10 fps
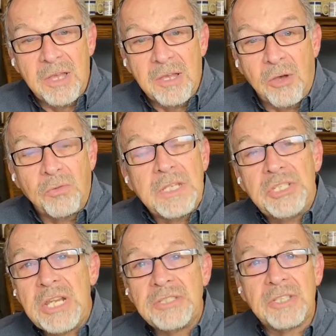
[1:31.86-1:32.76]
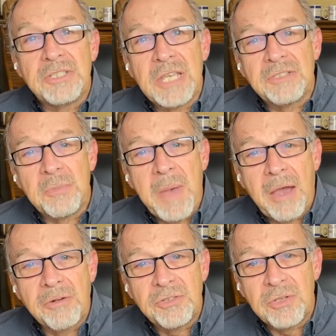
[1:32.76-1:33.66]
Only Jesus has the
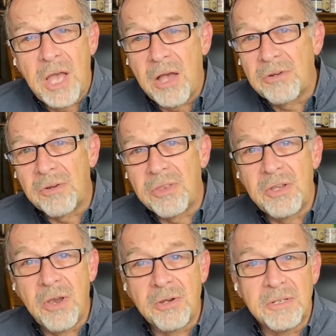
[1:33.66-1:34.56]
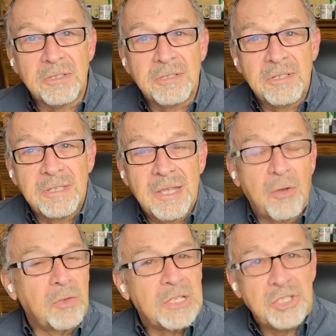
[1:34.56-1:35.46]
power to conquer the darkness.
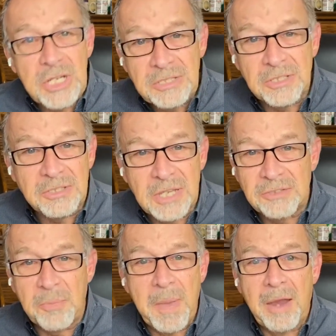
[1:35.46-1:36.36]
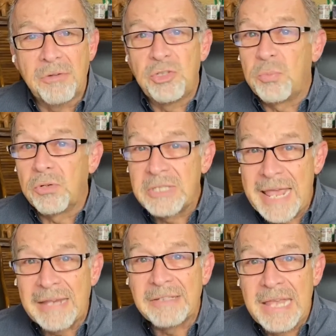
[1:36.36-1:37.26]
Only Jesus has the power to
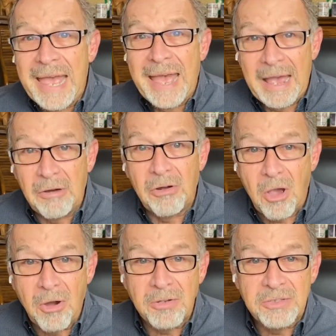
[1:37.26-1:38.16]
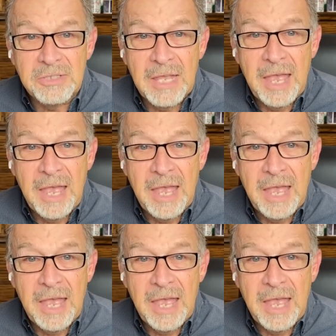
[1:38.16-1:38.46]
protect our hearts.